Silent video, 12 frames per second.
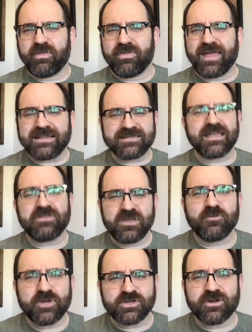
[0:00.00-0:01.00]
that's not the
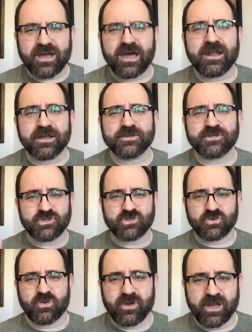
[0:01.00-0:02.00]
original Hanukkah
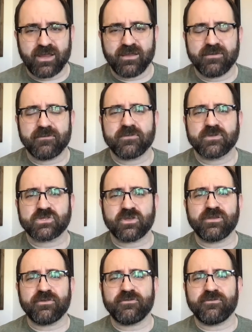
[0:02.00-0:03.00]
story. So
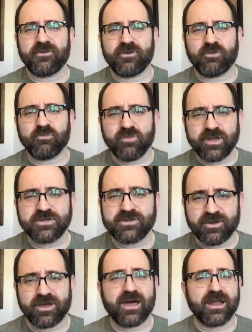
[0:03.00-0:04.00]
the
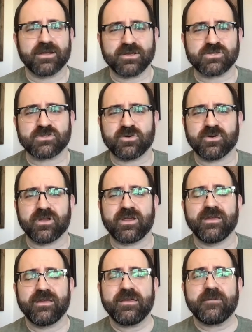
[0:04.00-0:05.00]
original Hanukkah
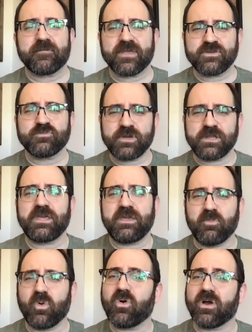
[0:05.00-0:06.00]
story is really
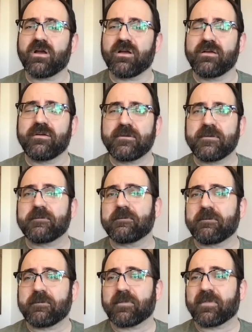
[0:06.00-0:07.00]
more
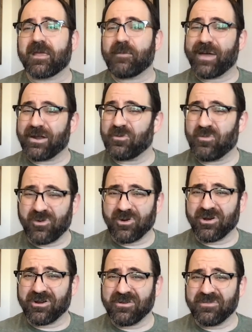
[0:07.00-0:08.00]
about a
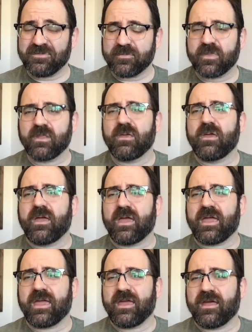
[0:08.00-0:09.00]
war,
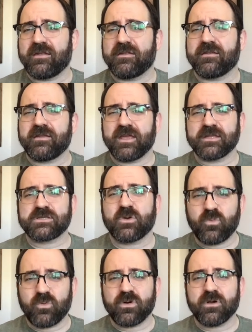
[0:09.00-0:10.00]
and it's a
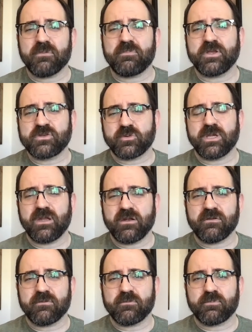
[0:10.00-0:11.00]
war
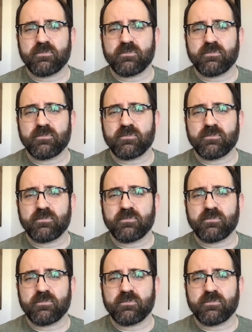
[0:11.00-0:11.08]
between